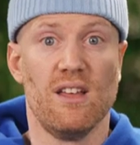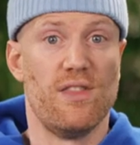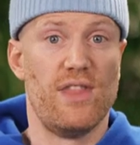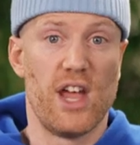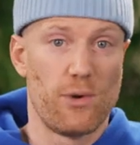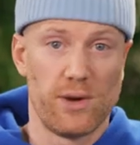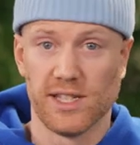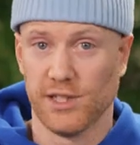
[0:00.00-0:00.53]

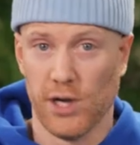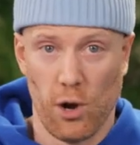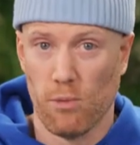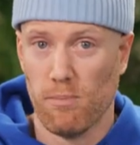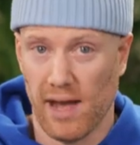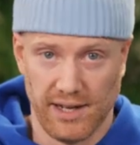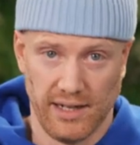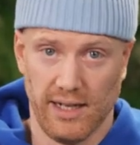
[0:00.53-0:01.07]
There is no
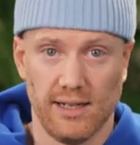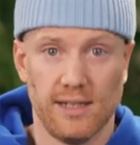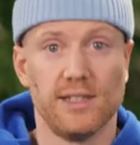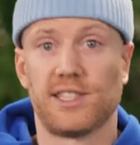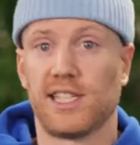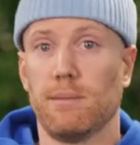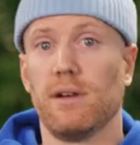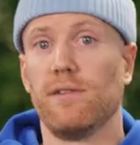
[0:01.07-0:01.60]
better.
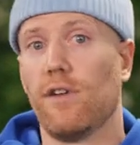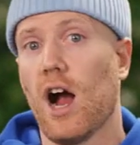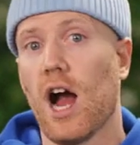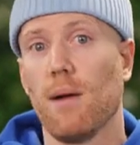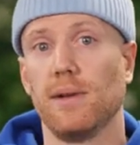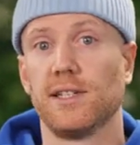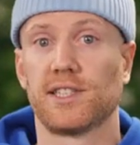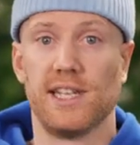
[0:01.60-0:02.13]
Some
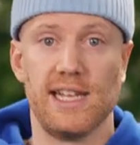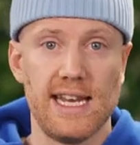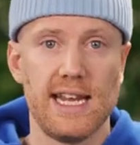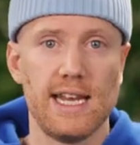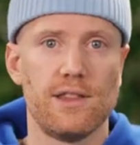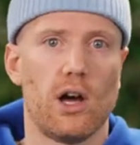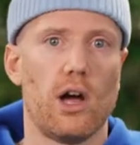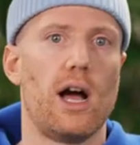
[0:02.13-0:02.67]
environments
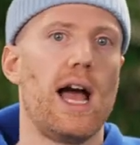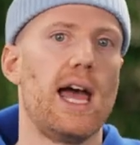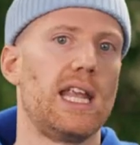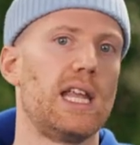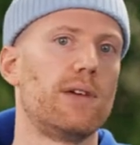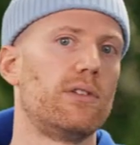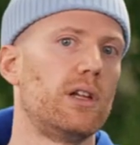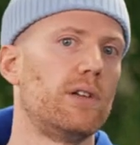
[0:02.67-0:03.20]
need the higher
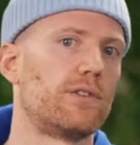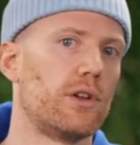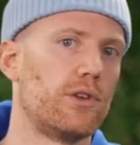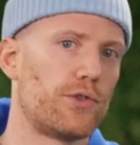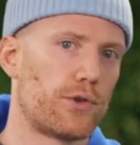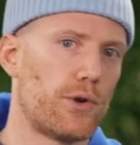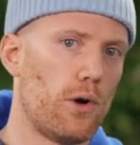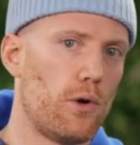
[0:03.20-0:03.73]
level of
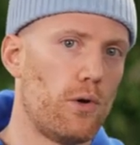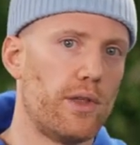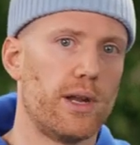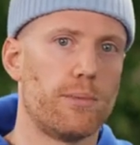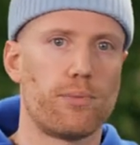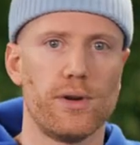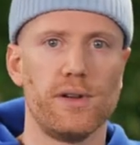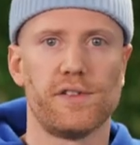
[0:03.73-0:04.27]
control that
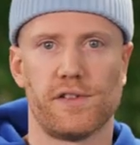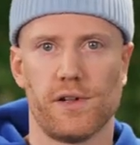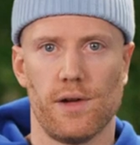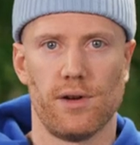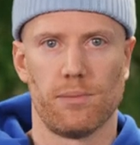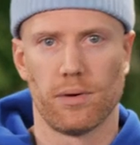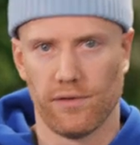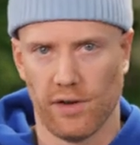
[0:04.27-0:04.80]
a print
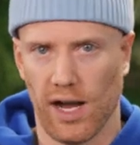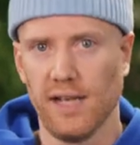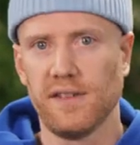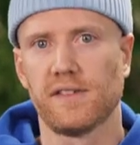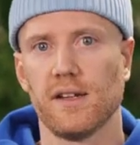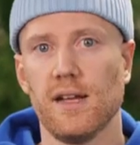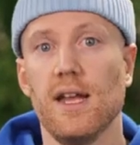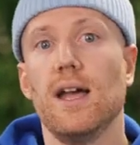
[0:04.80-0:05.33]
server
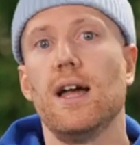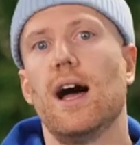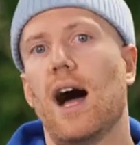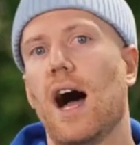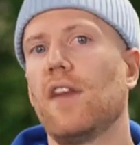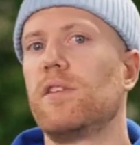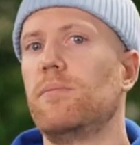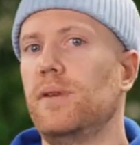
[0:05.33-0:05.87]
provides.
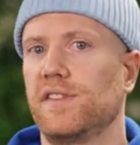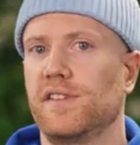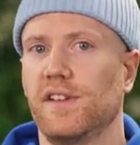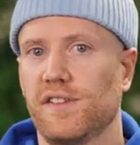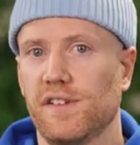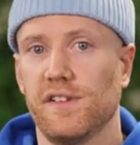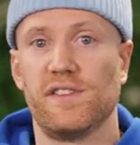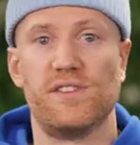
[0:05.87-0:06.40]
Other
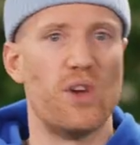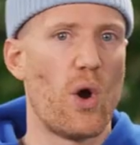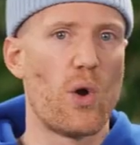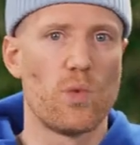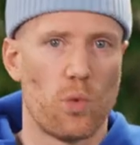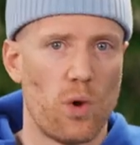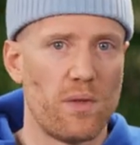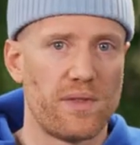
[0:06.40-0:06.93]
businesses
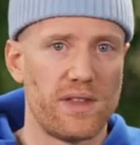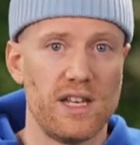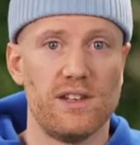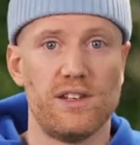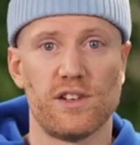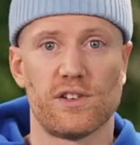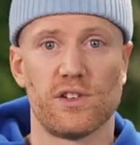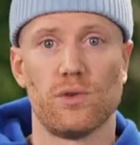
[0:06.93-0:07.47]
don't want the
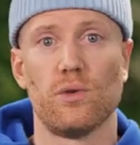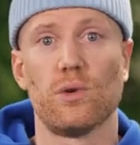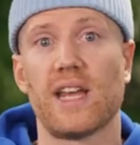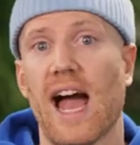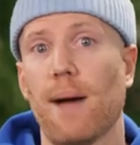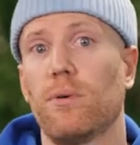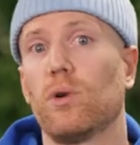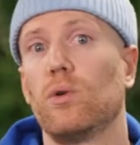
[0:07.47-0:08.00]
additional
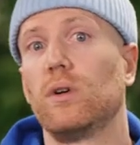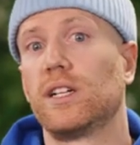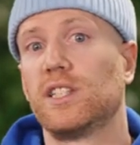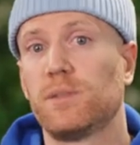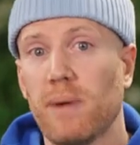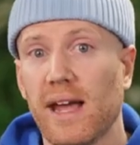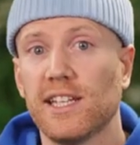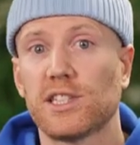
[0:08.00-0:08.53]
capital
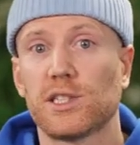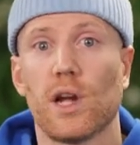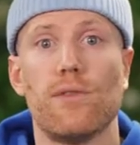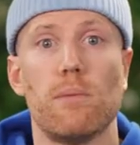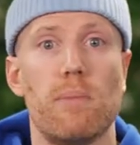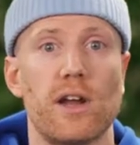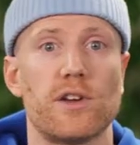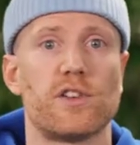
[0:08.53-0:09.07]
expense of
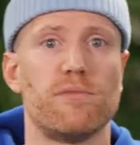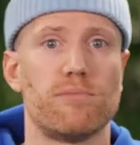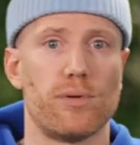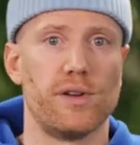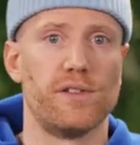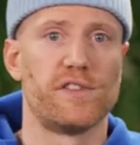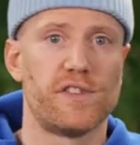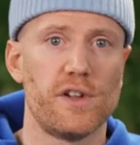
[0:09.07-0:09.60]
a bunch of
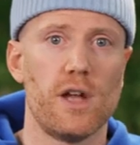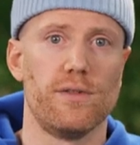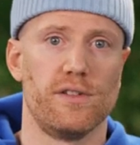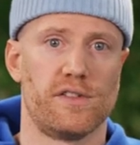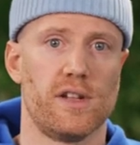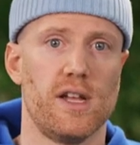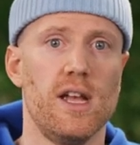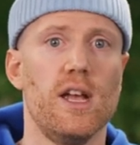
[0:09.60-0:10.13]
print
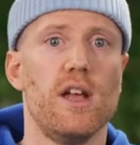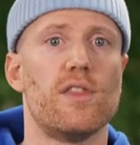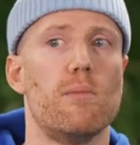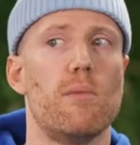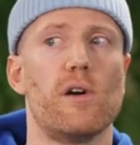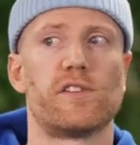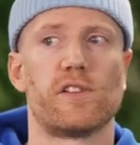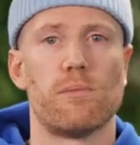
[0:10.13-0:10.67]
servers. The
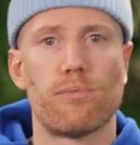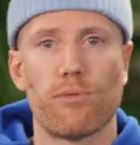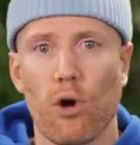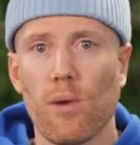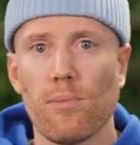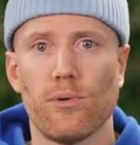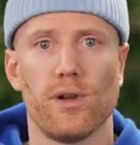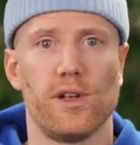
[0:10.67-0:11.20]
most
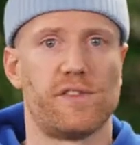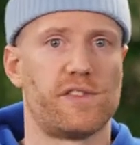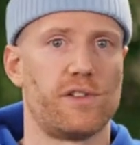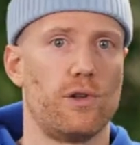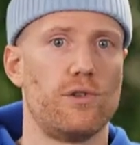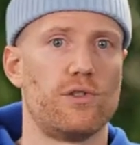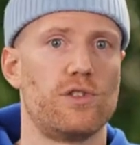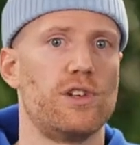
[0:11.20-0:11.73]
appropriate
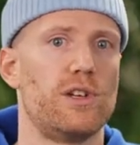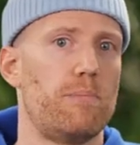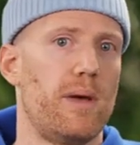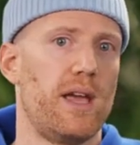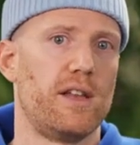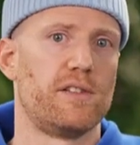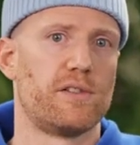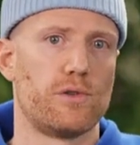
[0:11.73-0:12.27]
solution
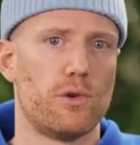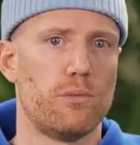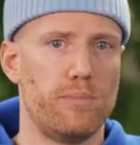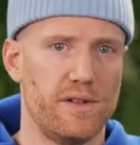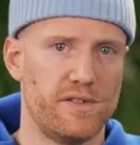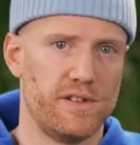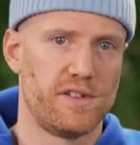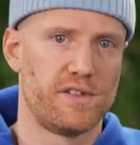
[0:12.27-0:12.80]
depends on your
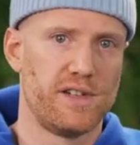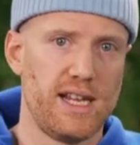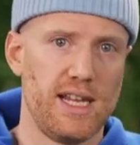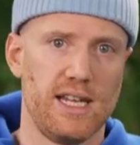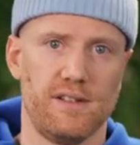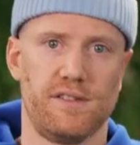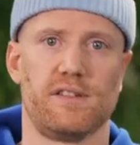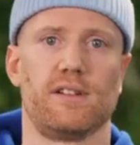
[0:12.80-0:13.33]
business
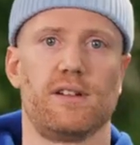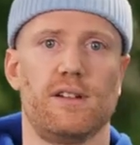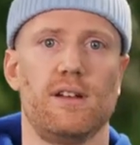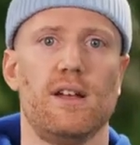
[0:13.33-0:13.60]
needs.